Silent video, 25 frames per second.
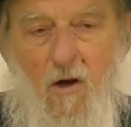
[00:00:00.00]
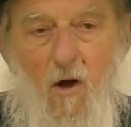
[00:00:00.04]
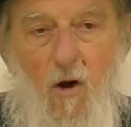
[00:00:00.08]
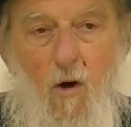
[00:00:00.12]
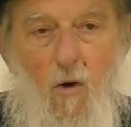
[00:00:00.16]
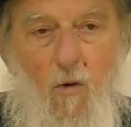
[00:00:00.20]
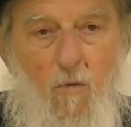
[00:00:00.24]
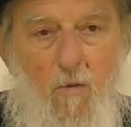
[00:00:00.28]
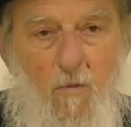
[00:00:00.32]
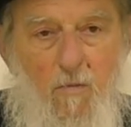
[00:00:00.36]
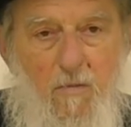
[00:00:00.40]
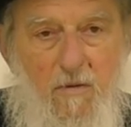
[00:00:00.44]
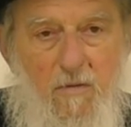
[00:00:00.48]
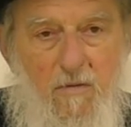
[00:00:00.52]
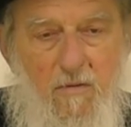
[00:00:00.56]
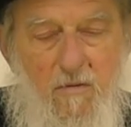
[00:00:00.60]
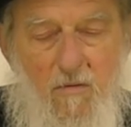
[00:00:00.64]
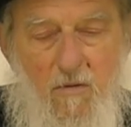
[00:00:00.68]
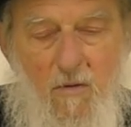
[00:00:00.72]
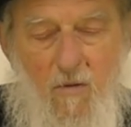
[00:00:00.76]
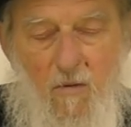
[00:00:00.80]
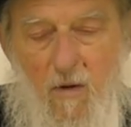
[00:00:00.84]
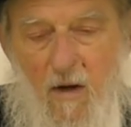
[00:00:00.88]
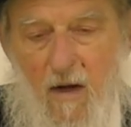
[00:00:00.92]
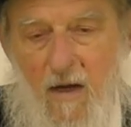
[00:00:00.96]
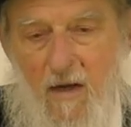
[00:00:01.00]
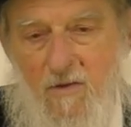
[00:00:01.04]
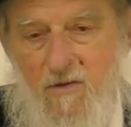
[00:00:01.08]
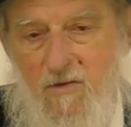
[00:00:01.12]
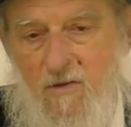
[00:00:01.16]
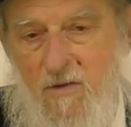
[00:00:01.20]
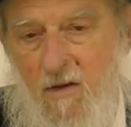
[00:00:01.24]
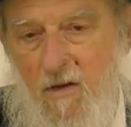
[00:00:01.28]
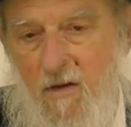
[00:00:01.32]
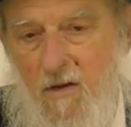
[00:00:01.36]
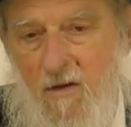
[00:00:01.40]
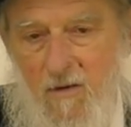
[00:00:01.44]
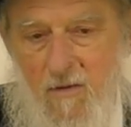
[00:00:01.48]
A woman who has
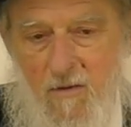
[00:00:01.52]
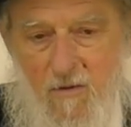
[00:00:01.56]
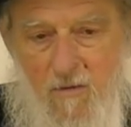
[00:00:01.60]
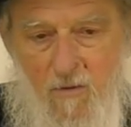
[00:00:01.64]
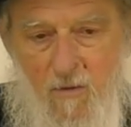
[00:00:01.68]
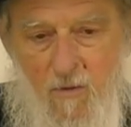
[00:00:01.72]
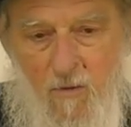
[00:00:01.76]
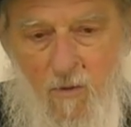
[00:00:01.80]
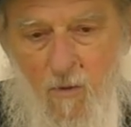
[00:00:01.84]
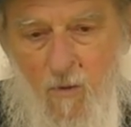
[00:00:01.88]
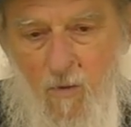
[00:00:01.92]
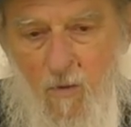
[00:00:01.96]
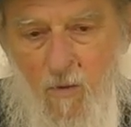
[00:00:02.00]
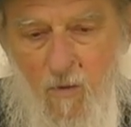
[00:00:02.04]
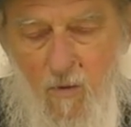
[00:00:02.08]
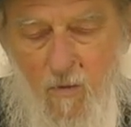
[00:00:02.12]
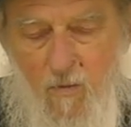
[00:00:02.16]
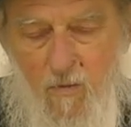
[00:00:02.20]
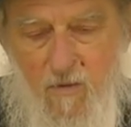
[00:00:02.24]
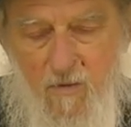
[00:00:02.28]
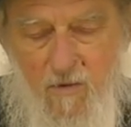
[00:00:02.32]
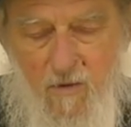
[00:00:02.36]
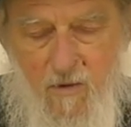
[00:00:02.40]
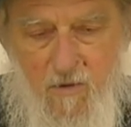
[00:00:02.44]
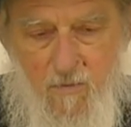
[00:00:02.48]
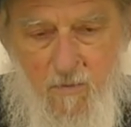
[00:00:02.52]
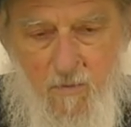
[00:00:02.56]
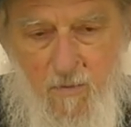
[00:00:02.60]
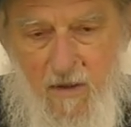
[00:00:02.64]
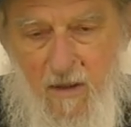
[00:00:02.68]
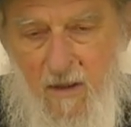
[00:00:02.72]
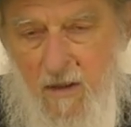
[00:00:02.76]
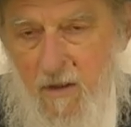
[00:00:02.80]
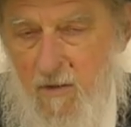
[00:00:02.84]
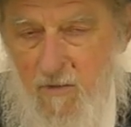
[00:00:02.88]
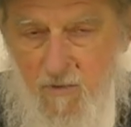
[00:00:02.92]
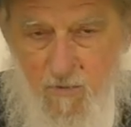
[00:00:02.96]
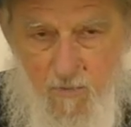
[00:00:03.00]
uh, who is
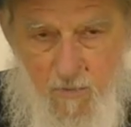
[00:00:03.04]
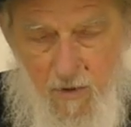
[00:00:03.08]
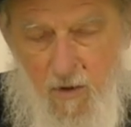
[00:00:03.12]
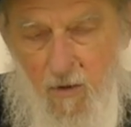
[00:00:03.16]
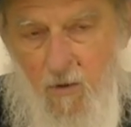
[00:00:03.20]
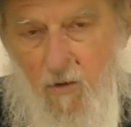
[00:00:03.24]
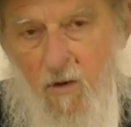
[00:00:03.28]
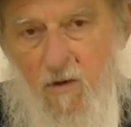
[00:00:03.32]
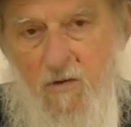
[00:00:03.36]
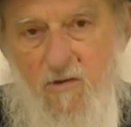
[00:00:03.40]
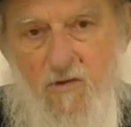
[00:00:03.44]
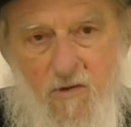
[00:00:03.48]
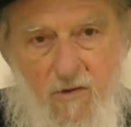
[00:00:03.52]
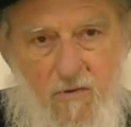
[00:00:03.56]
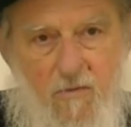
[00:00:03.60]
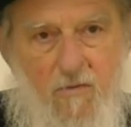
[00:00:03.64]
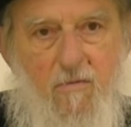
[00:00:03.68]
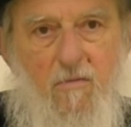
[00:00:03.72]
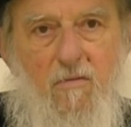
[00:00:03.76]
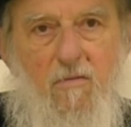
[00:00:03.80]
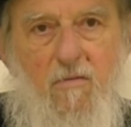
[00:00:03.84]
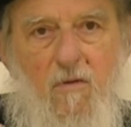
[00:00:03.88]
bleeding is because